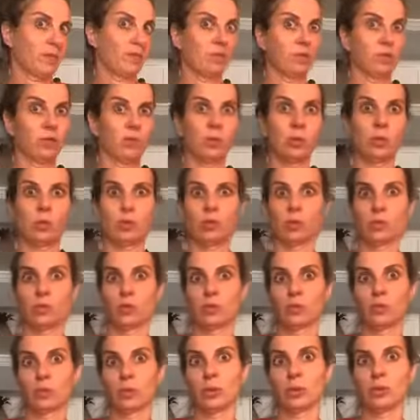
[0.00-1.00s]
full
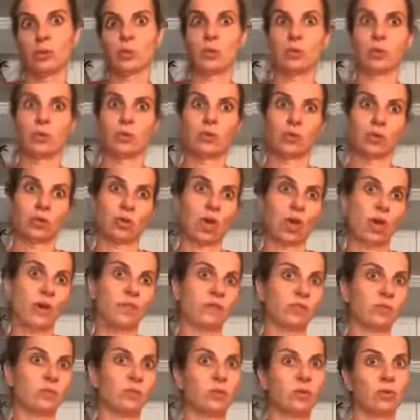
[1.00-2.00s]
moons and blue moons and
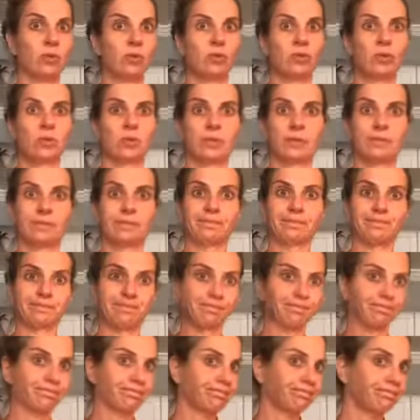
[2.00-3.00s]
harvest moons and
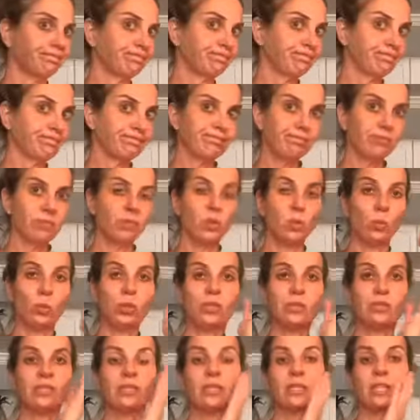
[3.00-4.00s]

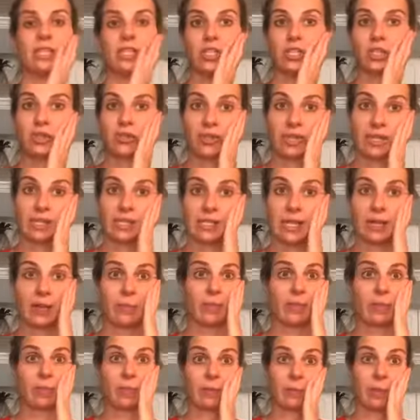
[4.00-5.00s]
weird celestial things
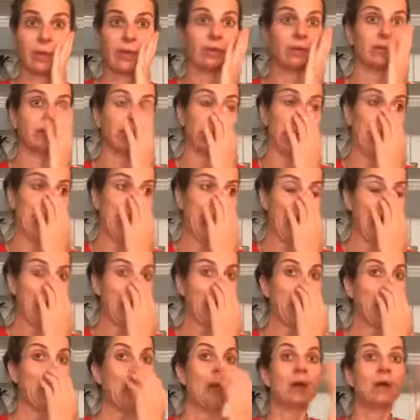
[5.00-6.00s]
happening. But apparently,
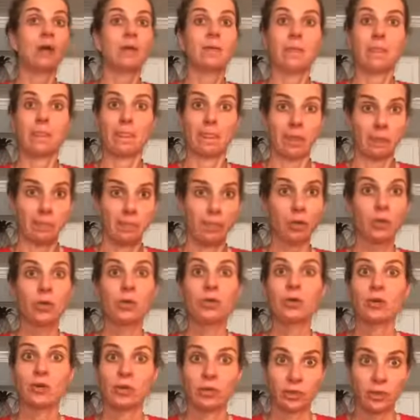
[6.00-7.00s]

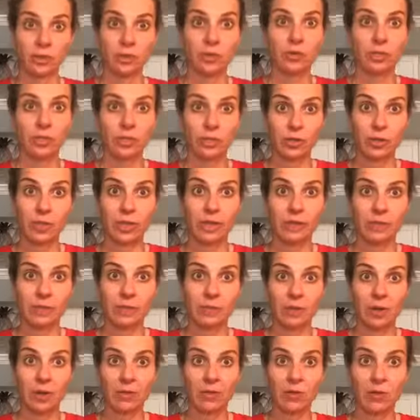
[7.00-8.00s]
Mercury is in retrograde
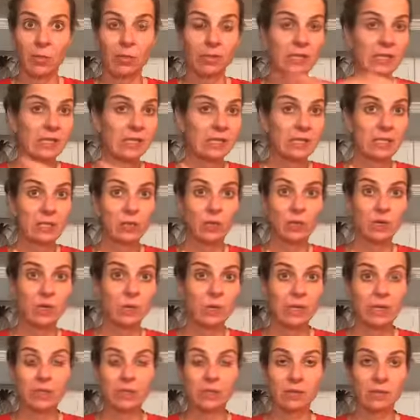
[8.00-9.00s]
this month, almost the three
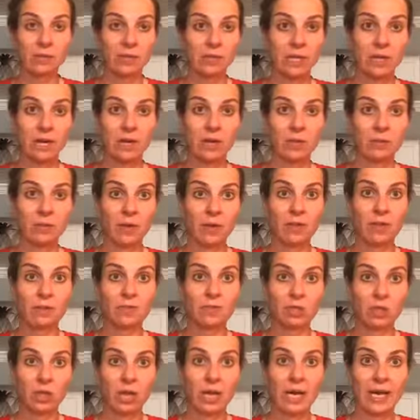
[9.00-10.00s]
weeks, entire month
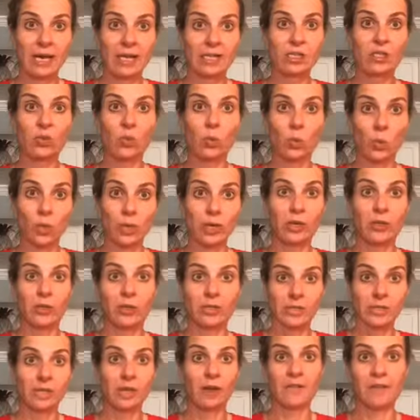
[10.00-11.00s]
of July. So
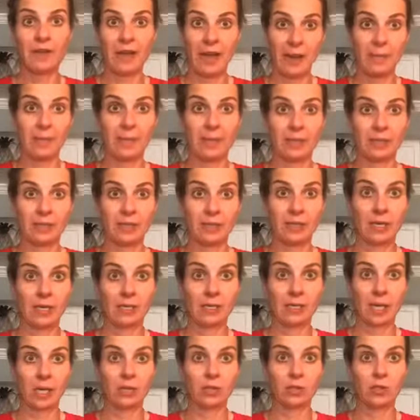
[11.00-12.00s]
weird stuff happens, and they
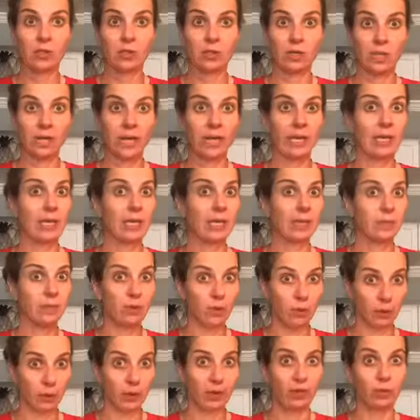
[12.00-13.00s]
tell you that like it can
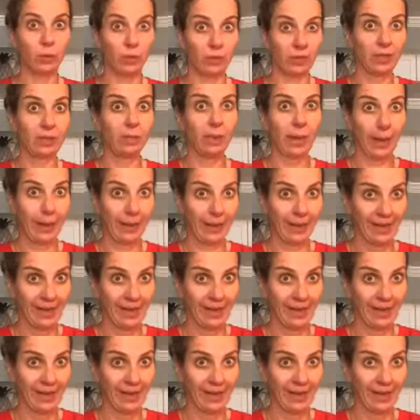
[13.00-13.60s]
be really, really bad.